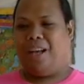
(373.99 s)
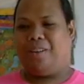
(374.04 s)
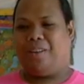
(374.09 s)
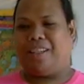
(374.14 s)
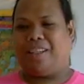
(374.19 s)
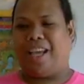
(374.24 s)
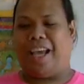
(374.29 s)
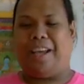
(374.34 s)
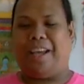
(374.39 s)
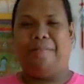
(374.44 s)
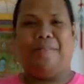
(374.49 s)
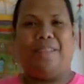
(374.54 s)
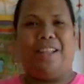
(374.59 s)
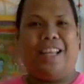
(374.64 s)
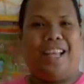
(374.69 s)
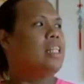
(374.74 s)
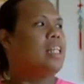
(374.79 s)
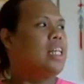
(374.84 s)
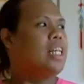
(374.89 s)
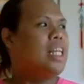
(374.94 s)
Okay,
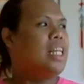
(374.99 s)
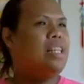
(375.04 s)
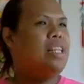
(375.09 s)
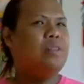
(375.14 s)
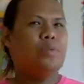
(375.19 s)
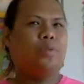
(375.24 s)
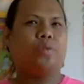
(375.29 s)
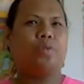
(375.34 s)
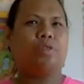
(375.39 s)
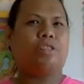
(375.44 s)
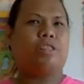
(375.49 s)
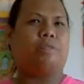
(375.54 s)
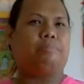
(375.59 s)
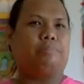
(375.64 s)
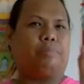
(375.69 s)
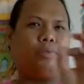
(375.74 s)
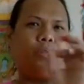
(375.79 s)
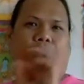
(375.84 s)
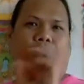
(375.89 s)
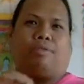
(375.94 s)
and
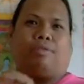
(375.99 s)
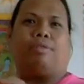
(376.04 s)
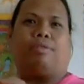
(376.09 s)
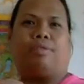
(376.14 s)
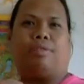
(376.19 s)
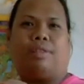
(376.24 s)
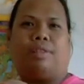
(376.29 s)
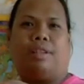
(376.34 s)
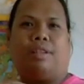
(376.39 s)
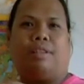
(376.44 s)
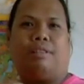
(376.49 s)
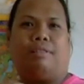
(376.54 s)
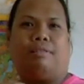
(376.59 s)
interspersed,